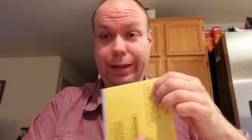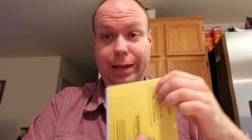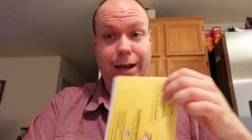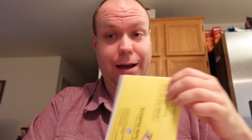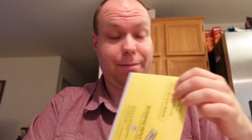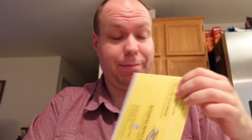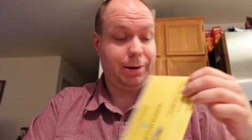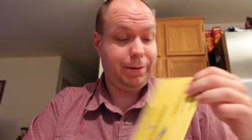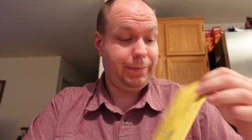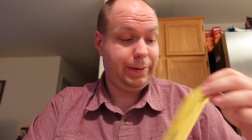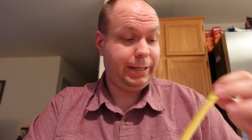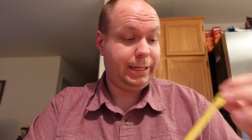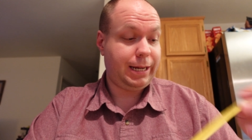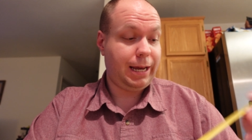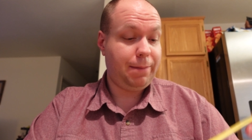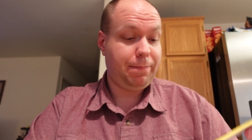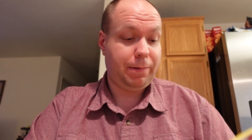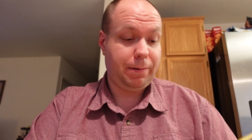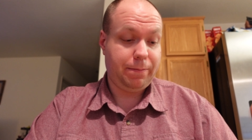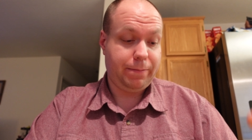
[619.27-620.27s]
I'm going to be
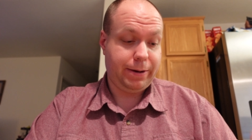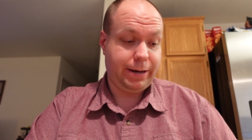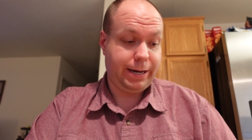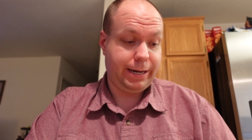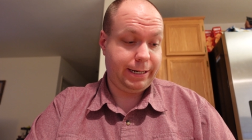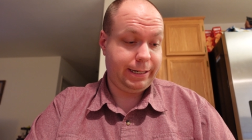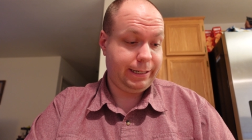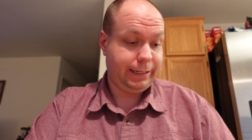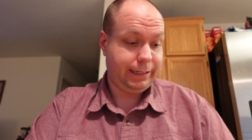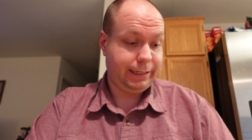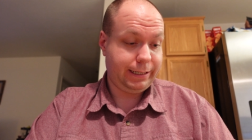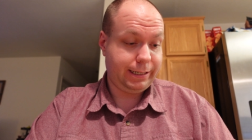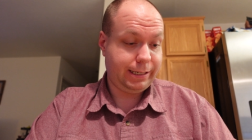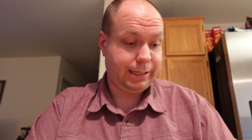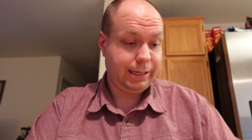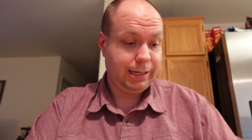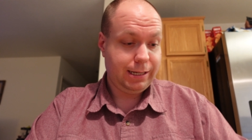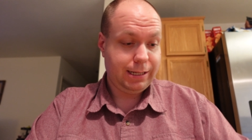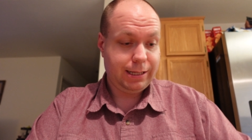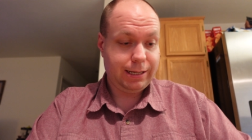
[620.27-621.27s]
taping mine
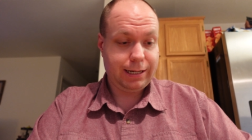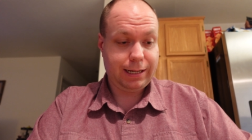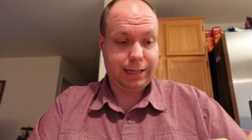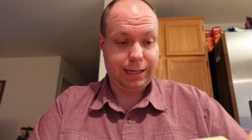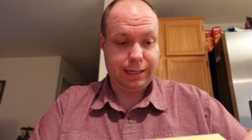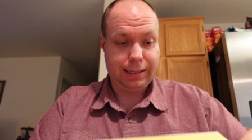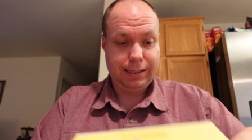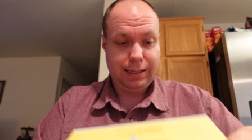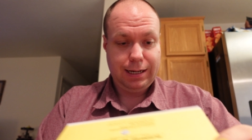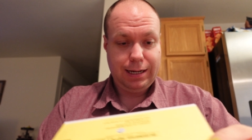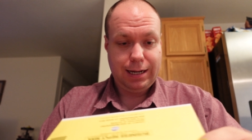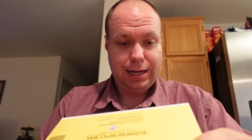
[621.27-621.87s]
because look at this.